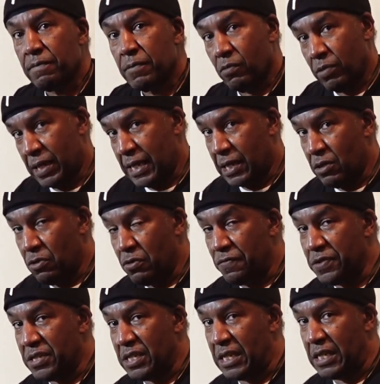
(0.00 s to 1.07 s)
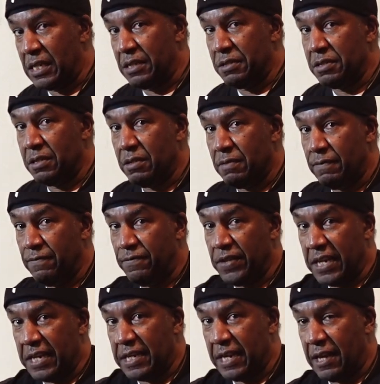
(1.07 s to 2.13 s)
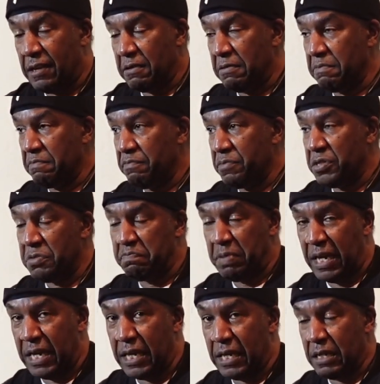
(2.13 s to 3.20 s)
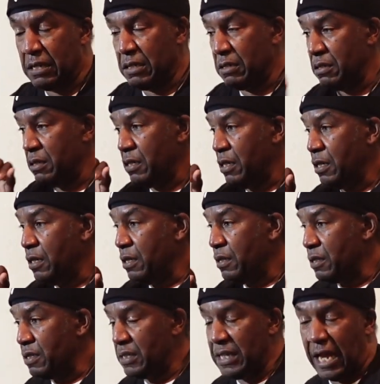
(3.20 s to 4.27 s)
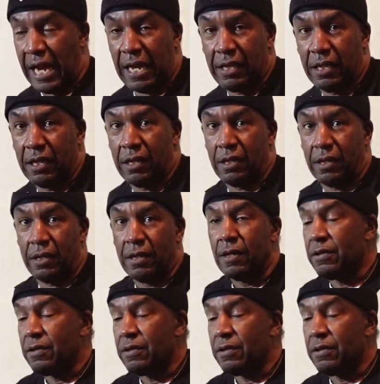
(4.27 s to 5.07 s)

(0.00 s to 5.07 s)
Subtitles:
when they go overseas, Vietnam, Japan, Taiwan,